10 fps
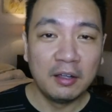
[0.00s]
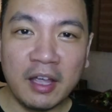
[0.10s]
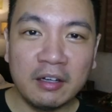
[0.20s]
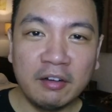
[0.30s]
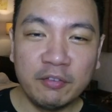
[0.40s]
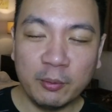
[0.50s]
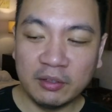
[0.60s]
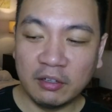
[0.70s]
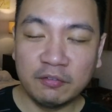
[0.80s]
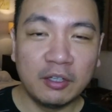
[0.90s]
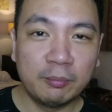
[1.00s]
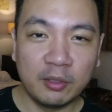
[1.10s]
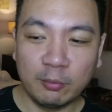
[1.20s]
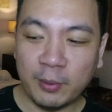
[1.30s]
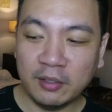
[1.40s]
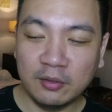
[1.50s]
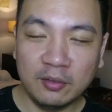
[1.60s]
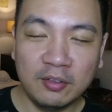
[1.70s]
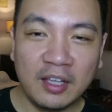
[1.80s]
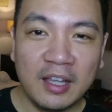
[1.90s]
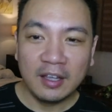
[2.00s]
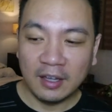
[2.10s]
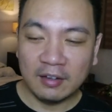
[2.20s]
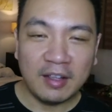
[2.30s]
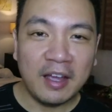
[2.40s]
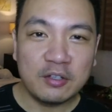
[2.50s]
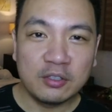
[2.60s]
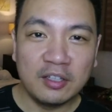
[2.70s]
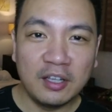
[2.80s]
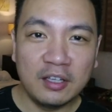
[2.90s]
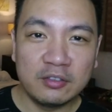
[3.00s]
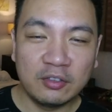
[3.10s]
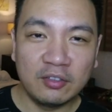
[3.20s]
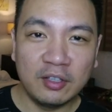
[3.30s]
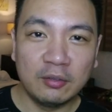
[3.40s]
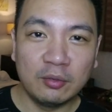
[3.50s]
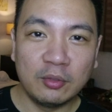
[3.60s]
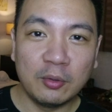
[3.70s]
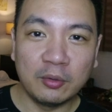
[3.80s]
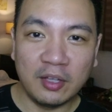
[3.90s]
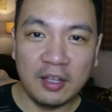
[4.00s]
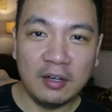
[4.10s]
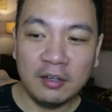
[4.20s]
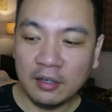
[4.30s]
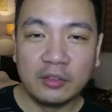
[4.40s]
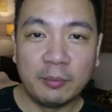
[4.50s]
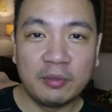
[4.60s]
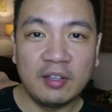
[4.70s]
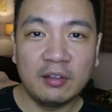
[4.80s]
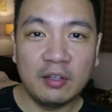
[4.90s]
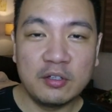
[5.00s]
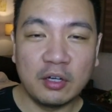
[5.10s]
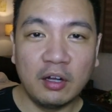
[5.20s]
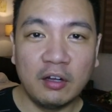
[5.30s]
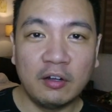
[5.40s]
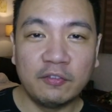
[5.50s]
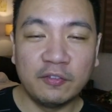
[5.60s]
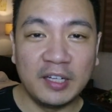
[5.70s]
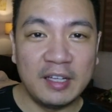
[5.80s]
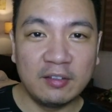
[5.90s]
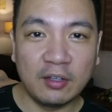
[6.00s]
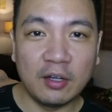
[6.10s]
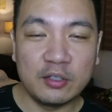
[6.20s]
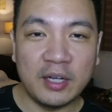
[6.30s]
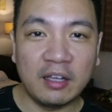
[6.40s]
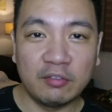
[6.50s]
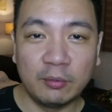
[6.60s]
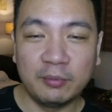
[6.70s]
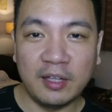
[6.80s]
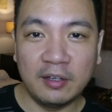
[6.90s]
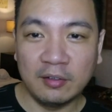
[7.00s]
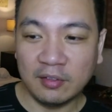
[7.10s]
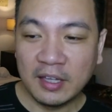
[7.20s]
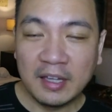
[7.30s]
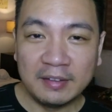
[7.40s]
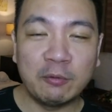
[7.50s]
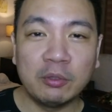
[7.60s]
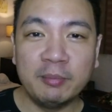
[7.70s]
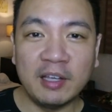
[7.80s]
And reviewing their fund prospectus, it's actually interesting to note here the percentage of lease contracts from tenants that will